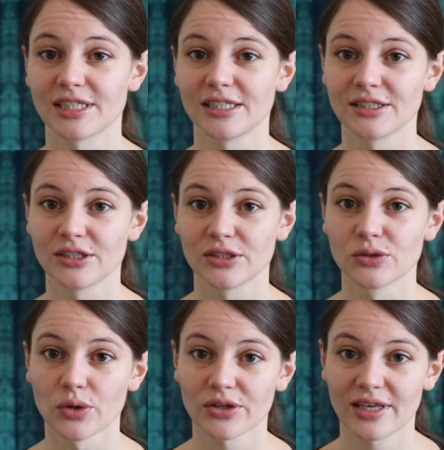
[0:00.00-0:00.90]
in
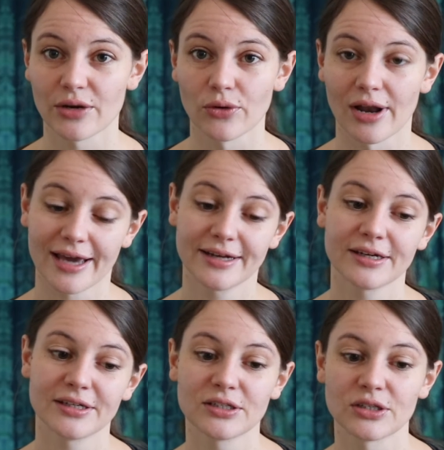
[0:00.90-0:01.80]
North Carolina
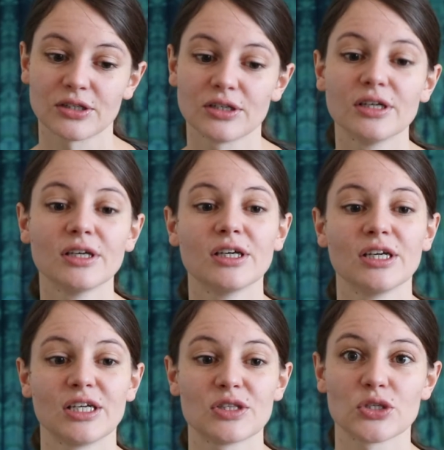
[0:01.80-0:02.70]
in
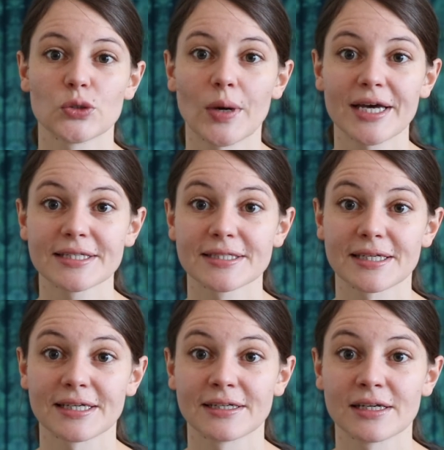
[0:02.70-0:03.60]
the US,
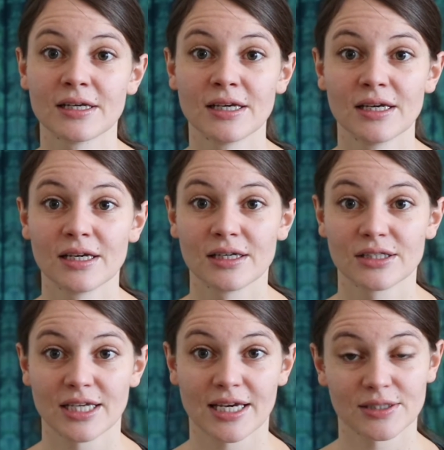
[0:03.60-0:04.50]
and
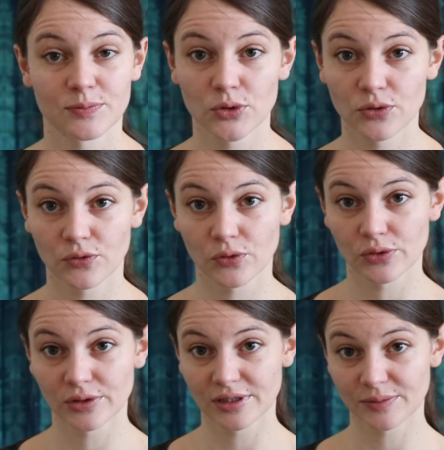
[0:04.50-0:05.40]
she has
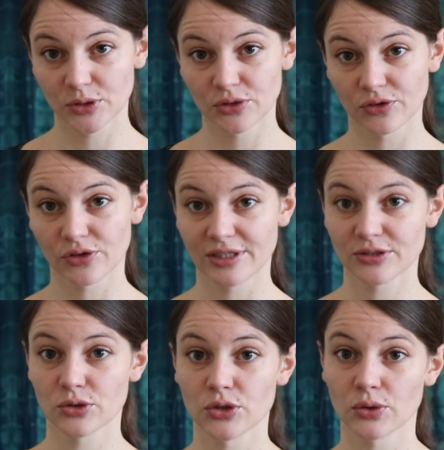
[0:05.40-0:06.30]
beautiful things
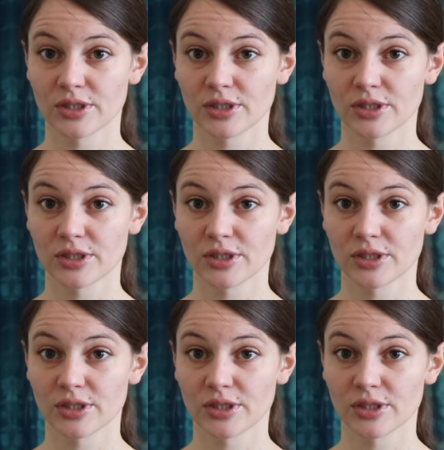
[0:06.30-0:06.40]
to show.